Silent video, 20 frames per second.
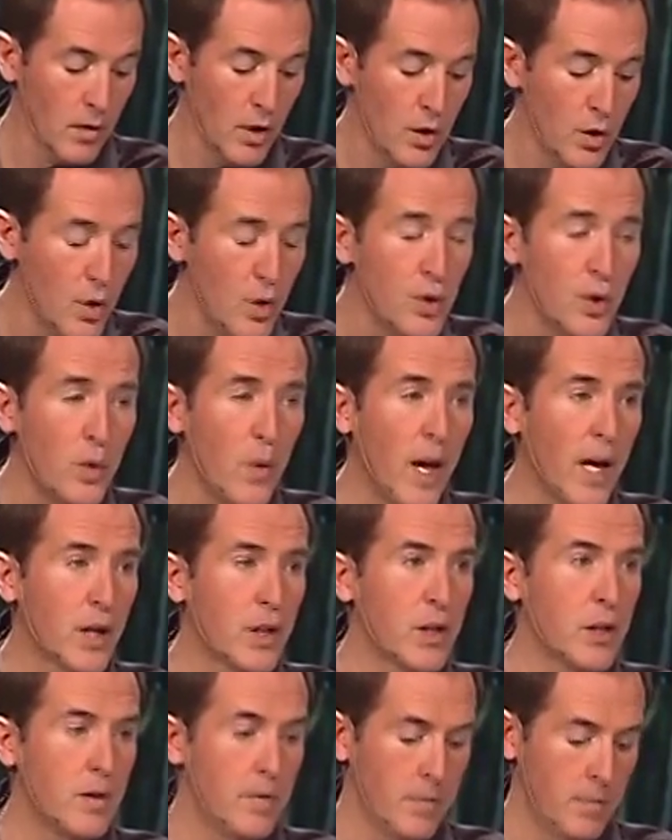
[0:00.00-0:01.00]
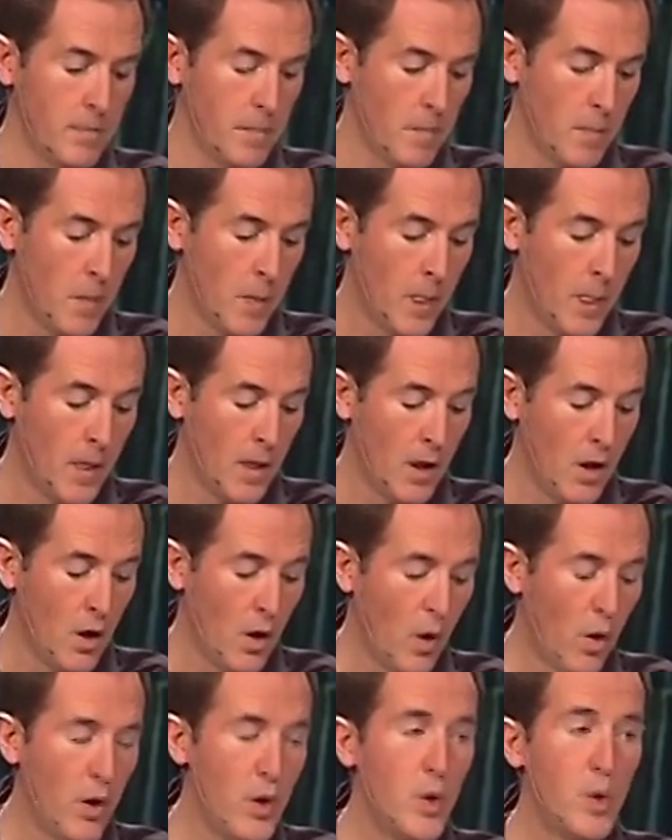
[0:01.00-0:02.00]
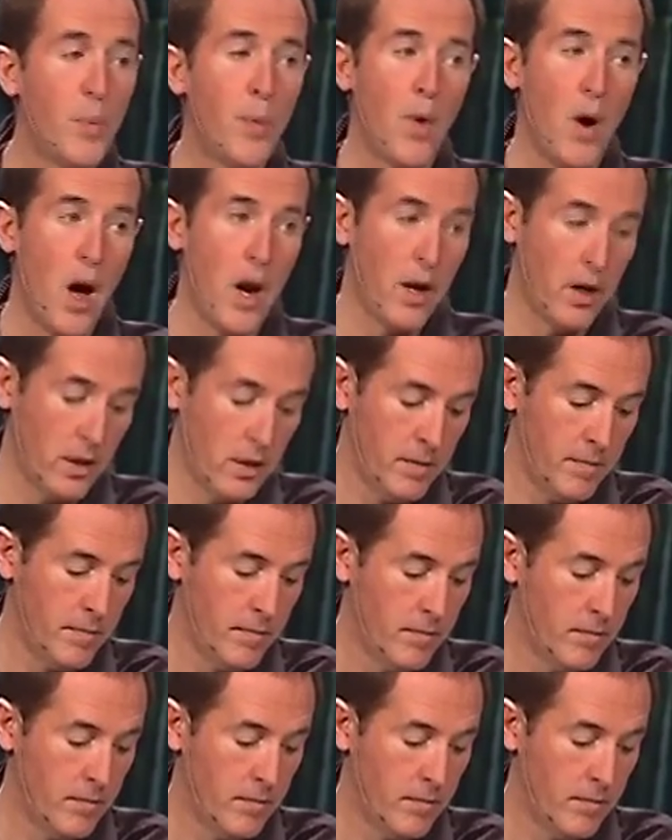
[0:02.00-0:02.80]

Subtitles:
new direction, or a new product.